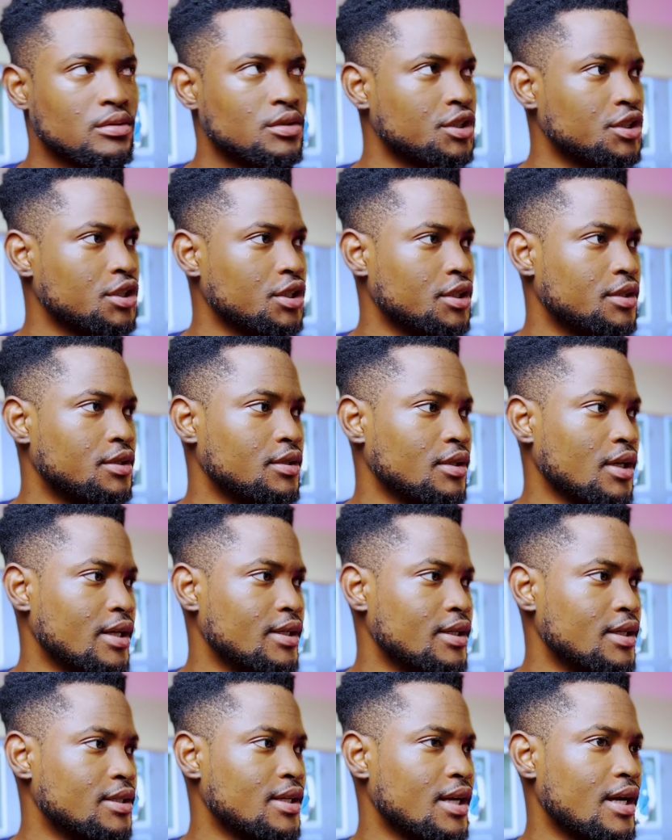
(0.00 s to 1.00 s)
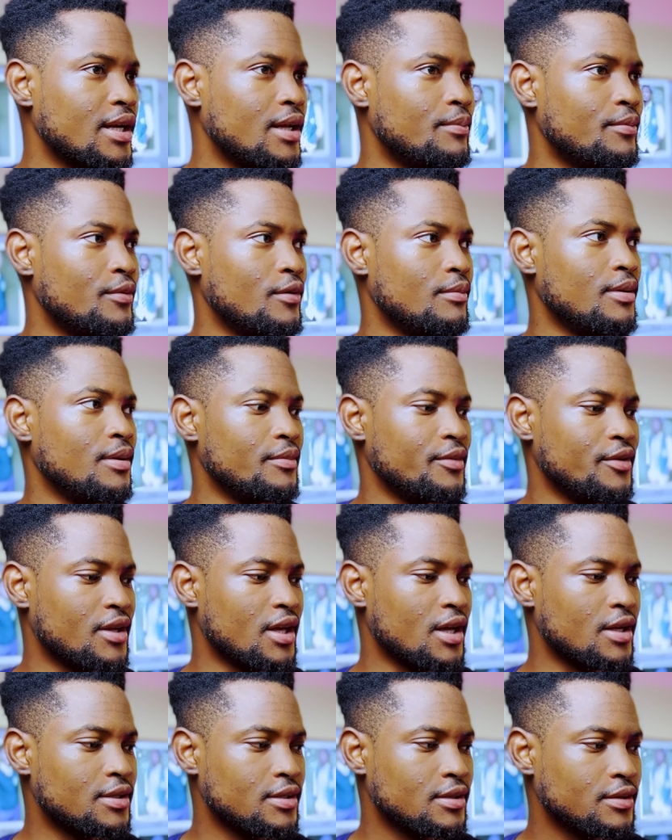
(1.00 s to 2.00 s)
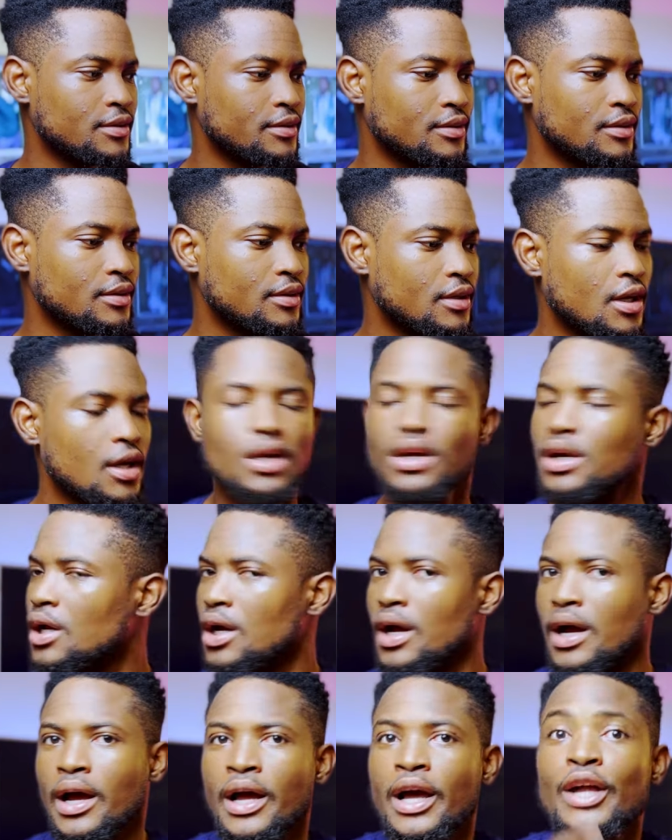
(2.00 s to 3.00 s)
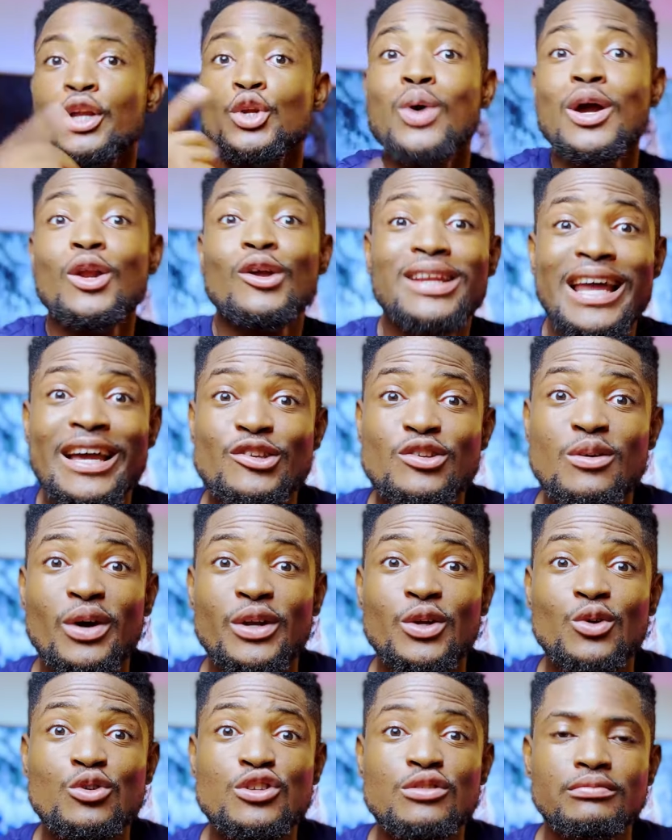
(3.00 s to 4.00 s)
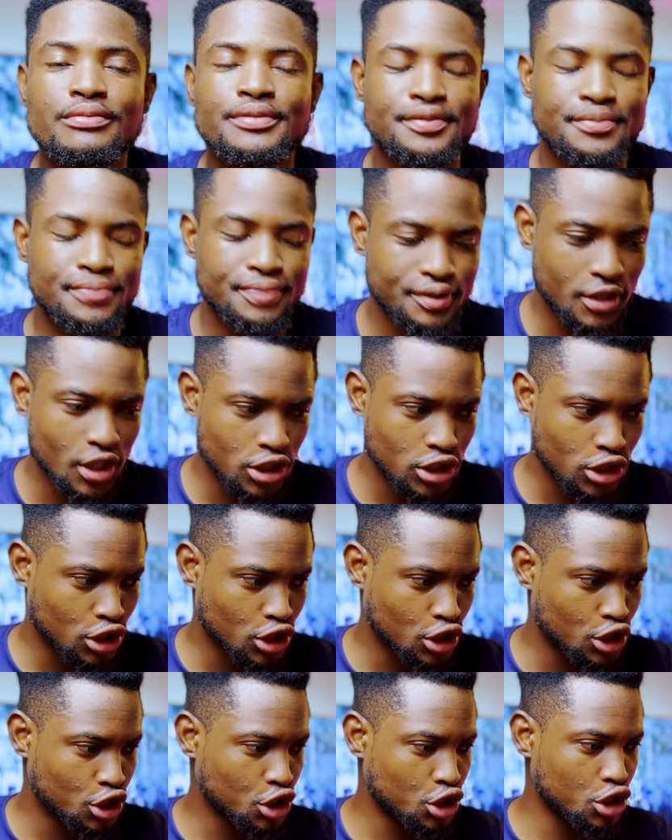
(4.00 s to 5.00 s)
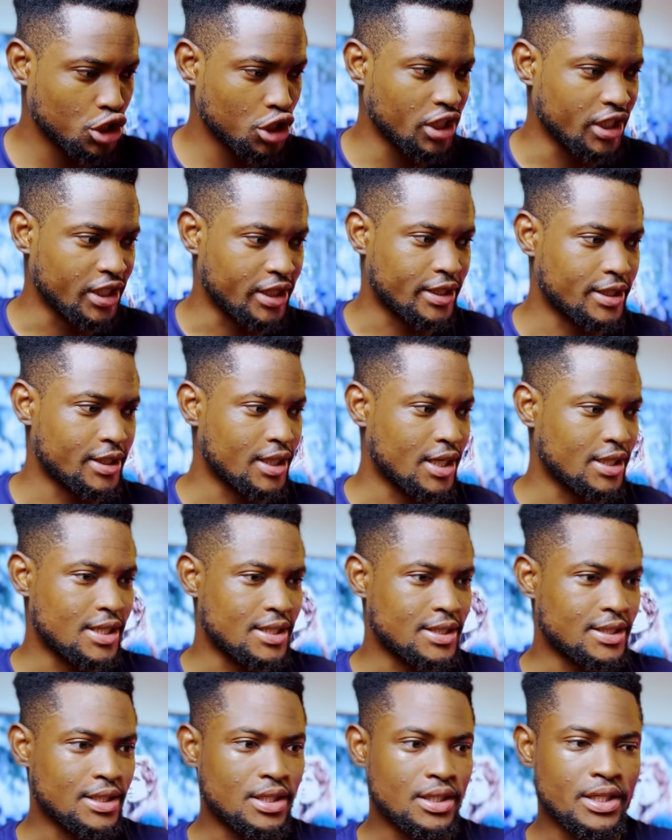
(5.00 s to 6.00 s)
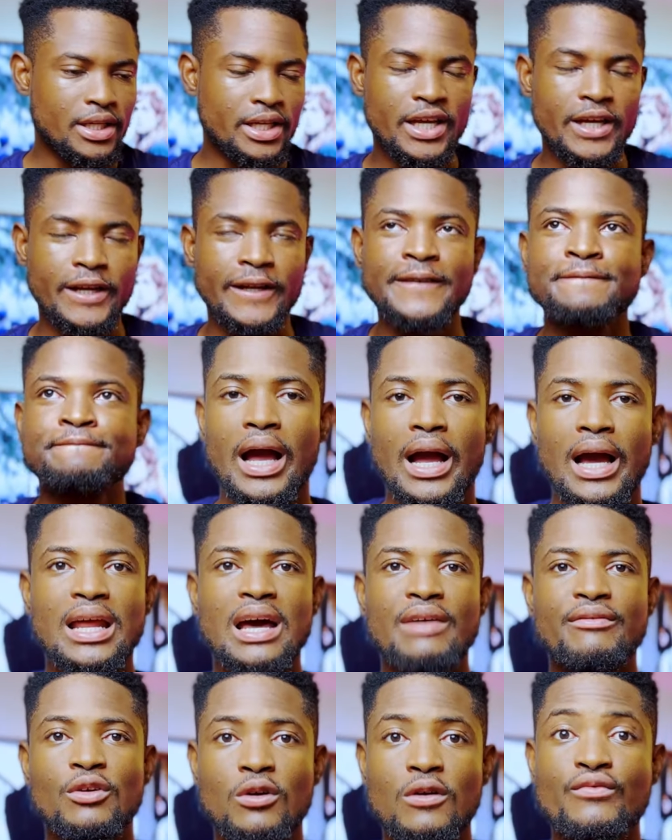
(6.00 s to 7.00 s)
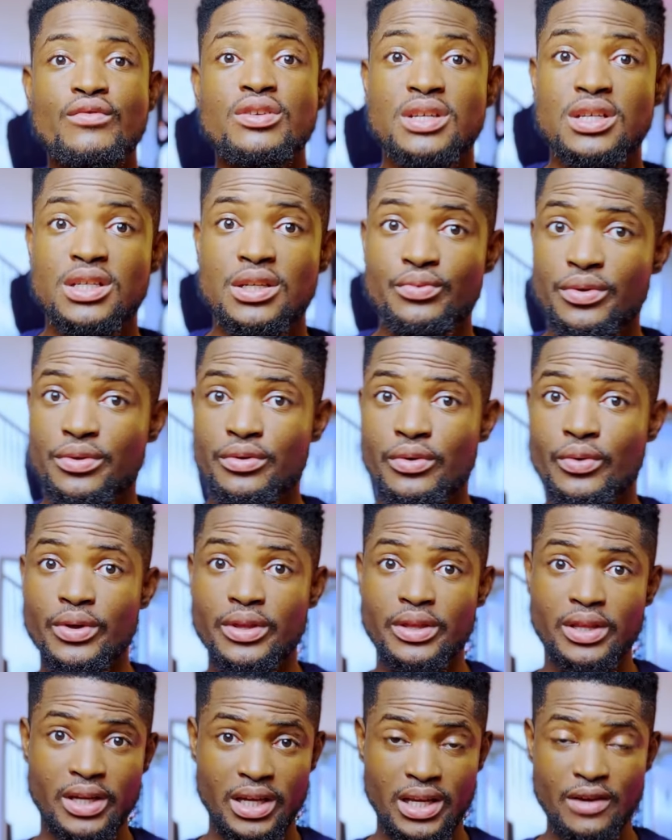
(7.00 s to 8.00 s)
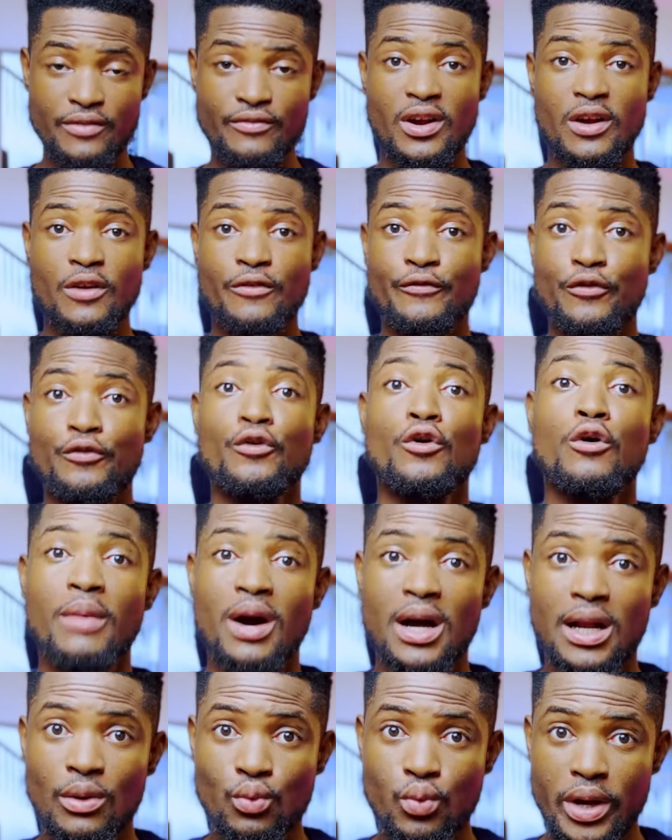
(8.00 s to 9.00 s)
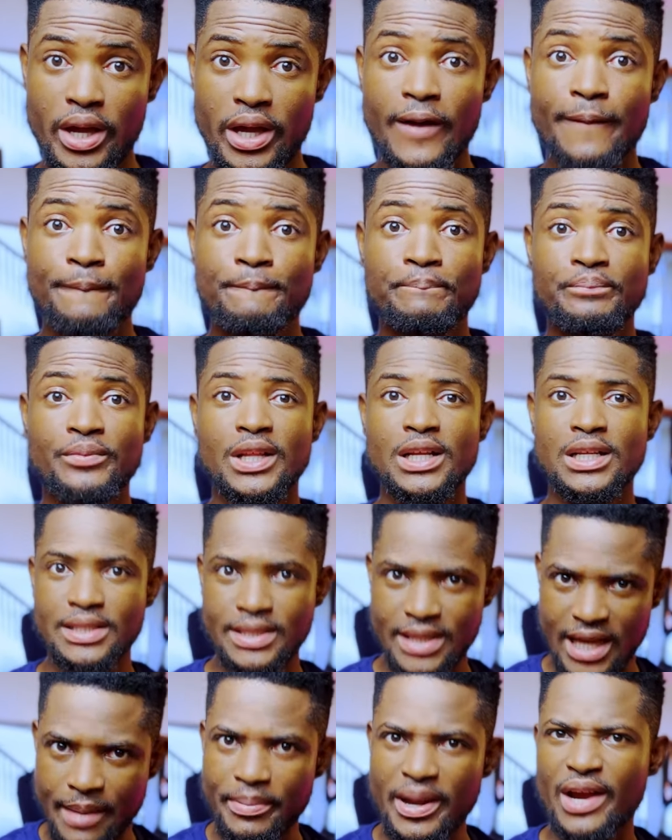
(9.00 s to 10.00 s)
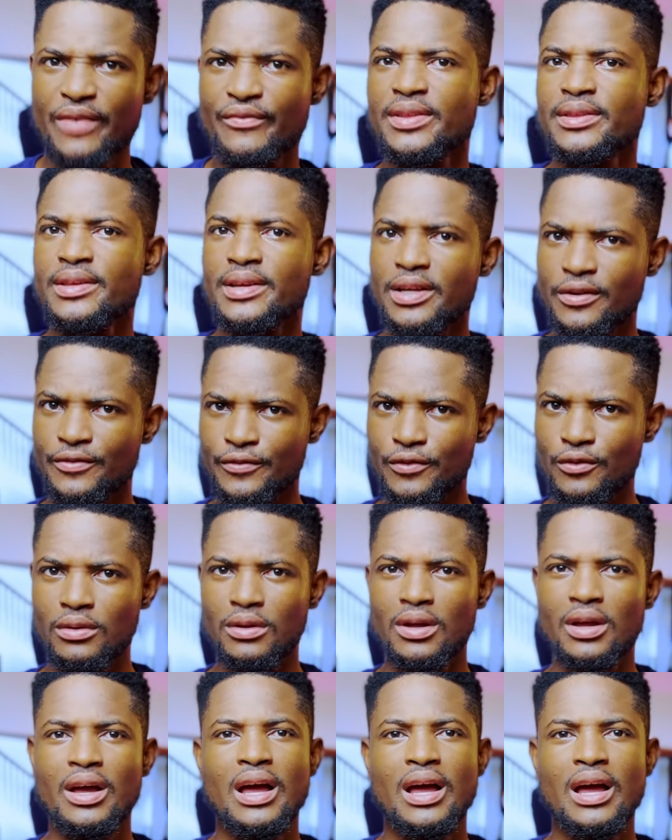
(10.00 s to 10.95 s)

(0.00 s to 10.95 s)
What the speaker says: Shit, I just had a problem with that. Do I look like somebody who's... Shit, I just did it again. I can have a conversation with you with in a very formal way. Type everything in full.